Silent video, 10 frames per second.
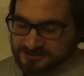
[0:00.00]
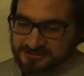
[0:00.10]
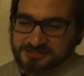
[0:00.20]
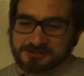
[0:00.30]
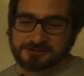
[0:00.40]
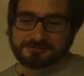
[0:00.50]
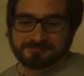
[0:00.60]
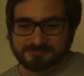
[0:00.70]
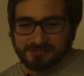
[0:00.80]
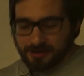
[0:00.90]
So
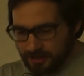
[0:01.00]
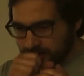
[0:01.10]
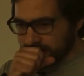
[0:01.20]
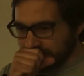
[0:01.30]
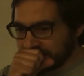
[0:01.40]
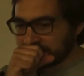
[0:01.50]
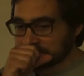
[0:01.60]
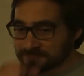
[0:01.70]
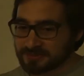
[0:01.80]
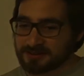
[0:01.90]

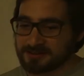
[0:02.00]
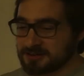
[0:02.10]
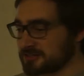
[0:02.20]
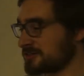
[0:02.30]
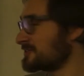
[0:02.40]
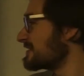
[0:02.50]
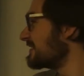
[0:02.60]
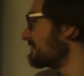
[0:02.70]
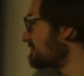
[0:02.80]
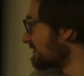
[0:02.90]
not
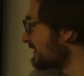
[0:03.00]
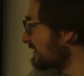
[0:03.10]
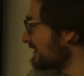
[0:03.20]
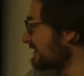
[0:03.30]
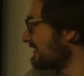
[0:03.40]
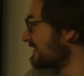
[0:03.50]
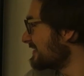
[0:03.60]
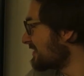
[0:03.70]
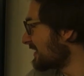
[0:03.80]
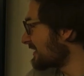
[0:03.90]
only deleting
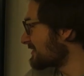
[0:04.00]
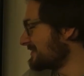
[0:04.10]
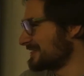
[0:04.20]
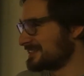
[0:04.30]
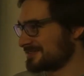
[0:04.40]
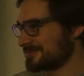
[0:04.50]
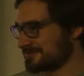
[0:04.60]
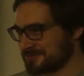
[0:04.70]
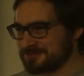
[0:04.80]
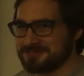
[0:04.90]
directories
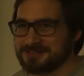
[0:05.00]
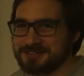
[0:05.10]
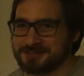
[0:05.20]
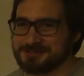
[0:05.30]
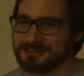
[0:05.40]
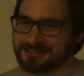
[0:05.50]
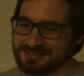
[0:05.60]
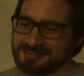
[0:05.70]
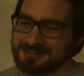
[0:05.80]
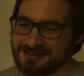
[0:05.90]
with your whole
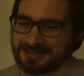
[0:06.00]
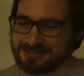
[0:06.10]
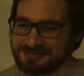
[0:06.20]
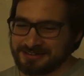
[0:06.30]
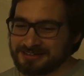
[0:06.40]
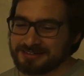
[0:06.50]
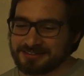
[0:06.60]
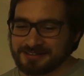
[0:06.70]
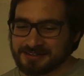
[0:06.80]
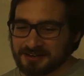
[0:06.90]
.git directory,
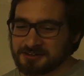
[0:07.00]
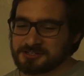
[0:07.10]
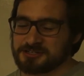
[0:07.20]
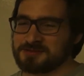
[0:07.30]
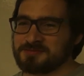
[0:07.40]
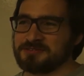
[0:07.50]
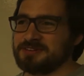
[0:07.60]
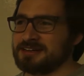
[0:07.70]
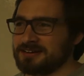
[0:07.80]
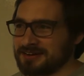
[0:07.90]
also
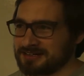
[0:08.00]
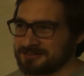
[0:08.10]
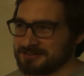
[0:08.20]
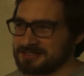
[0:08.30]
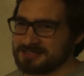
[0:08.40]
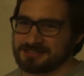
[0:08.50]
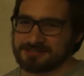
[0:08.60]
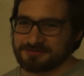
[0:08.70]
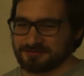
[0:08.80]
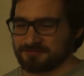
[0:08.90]
moving directories
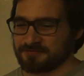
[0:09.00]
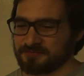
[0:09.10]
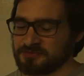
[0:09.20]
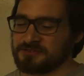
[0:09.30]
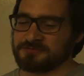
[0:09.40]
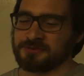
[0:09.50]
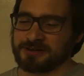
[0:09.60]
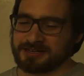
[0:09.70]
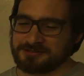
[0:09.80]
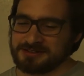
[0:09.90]
with
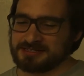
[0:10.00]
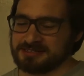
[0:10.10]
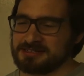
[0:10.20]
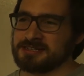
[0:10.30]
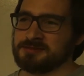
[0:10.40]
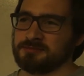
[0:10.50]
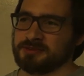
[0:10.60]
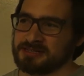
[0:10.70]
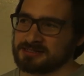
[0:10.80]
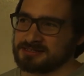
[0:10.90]
Worktrees in them
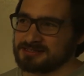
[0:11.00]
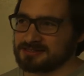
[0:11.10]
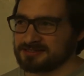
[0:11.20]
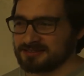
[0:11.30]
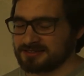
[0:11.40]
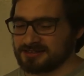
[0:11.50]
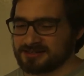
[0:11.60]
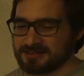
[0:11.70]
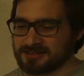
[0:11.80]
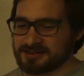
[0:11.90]
is
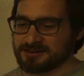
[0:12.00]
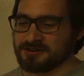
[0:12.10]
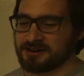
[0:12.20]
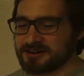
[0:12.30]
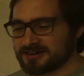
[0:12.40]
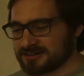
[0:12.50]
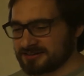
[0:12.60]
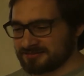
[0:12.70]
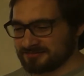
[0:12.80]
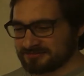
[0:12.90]
not
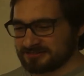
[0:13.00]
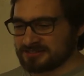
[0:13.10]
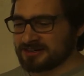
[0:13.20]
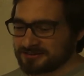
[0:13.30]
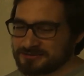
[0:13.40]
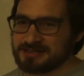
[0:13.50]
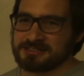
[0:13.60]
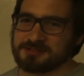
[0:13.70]
really